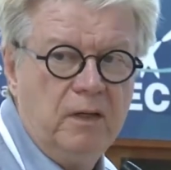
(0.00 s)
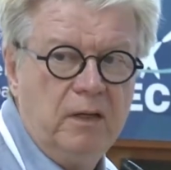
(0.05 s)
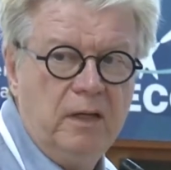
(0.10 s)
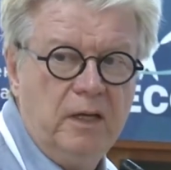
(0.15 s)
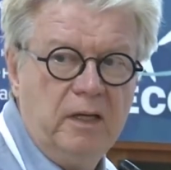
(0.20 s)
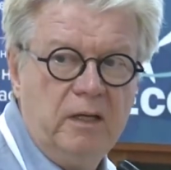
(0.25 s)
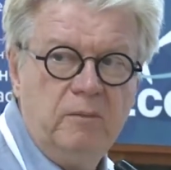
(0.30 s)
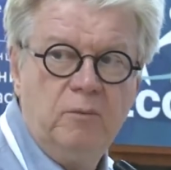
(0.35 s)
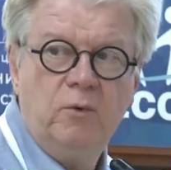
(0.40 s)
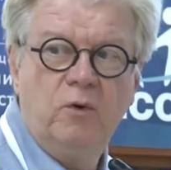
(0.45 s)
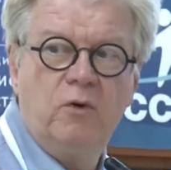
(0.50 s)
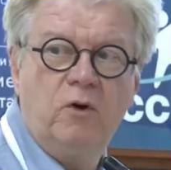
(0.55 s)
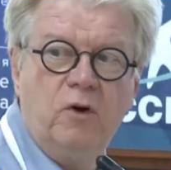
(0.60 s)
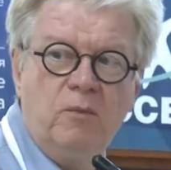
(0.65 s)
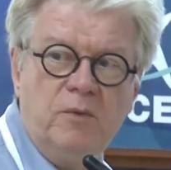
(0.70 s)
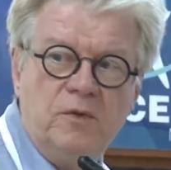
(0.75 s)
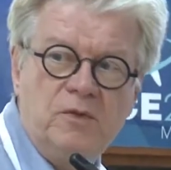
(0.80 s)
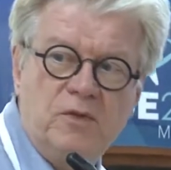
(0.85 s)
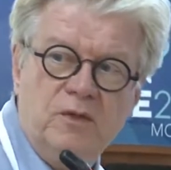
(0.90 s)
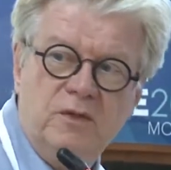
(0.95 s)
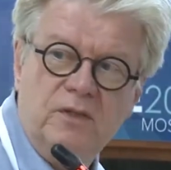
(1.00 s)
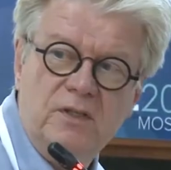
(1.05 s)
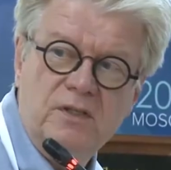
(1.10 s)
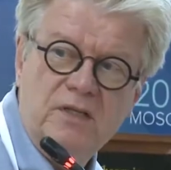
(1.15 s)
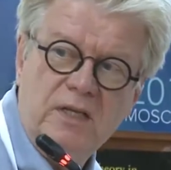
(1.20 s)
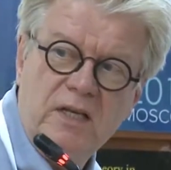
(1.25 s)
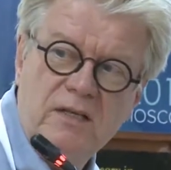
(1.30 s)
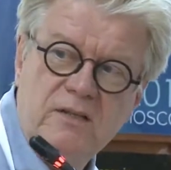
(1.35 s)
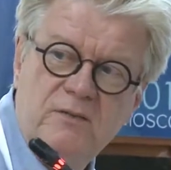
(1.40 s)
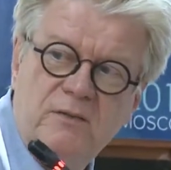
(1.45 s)
Any more comments on
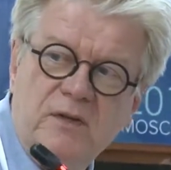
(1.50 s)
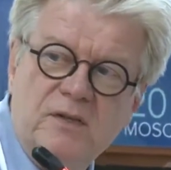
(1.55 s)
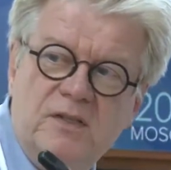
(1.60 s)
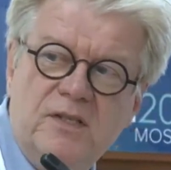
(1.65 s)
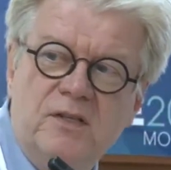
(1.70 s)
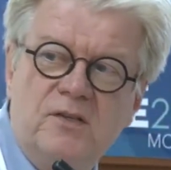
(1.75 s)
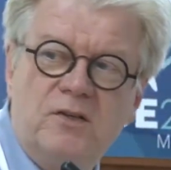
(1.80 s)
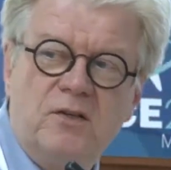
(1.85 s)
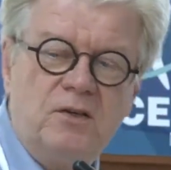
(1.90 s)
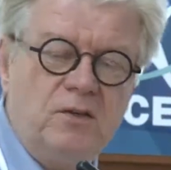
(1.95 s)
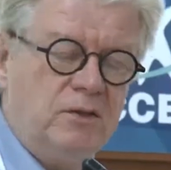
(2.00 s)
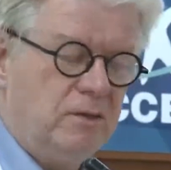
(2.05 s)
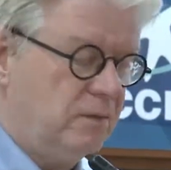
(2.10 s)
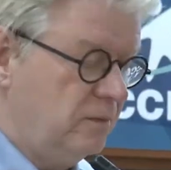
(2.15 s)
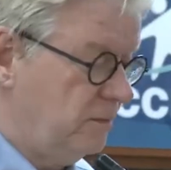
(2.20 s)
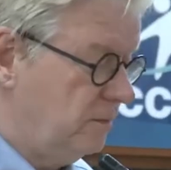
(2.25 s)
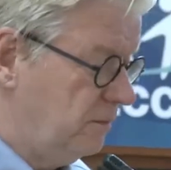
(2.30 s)
this? Yes, Francisco?